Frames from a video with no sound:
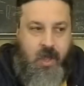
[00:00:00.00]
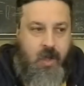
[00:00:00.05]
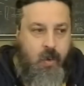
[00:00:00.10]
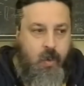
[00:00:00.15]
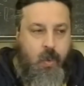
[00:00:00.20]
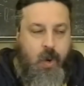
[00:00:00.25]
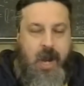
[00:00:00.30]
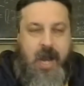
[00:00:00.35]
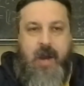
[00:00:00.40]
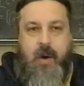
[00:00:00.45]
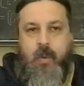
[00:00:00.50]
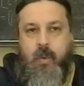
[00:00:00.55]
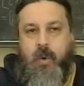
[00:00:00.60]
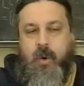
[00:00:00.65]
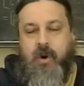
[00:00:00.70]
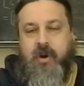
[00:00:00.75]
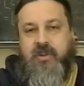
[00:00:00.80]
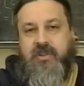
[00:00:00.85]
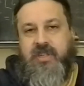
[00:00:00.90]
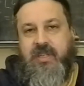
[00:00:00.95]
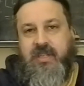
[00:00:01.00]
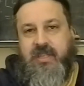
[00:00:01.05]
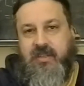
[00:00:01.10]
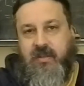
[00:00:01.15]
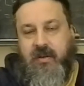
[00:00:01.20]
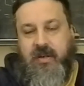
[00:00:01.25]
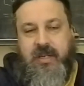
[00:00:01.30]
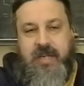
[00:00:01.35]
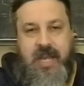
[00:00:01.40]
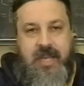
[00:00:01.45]
Why wars in
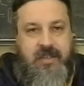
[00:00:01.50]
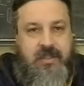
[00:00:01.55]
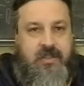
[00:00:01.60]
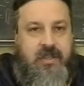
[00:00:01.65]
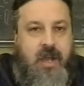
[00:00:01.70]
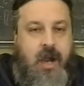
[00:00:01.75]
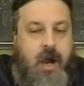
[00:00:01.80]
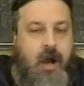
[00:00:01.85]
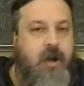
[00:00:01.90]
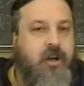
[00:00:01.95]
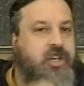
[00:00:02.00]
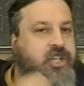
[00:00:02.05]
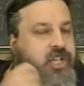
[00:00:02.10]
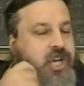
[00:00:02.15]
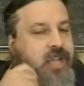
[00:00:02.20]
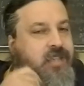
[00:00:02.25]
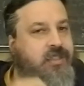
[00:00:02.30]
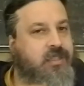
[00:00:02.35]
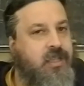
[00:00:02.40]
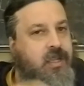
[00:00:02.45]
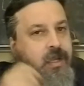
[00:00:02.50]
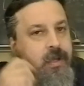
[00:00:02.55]
certain cases are just.